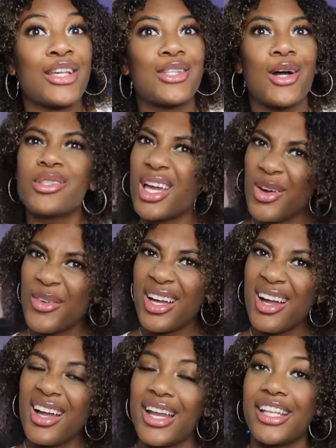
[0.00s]
so I was like,
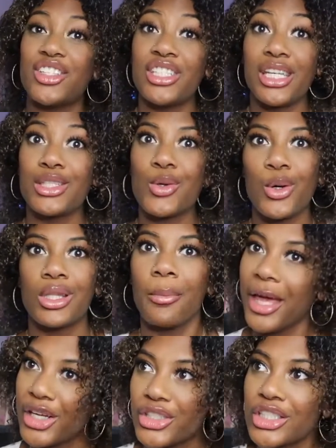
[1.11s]
oh my god, and she told the
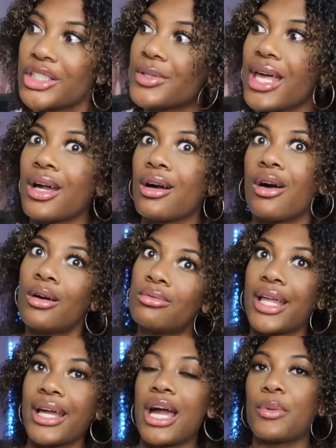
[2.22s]
manager, she's like, oh,
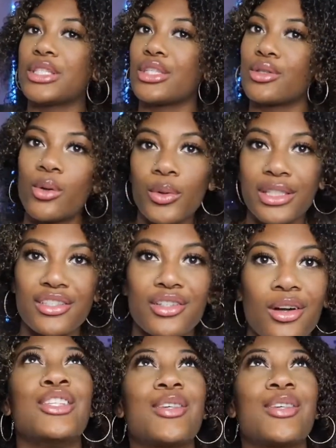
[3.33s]
like, I went to school with this girl.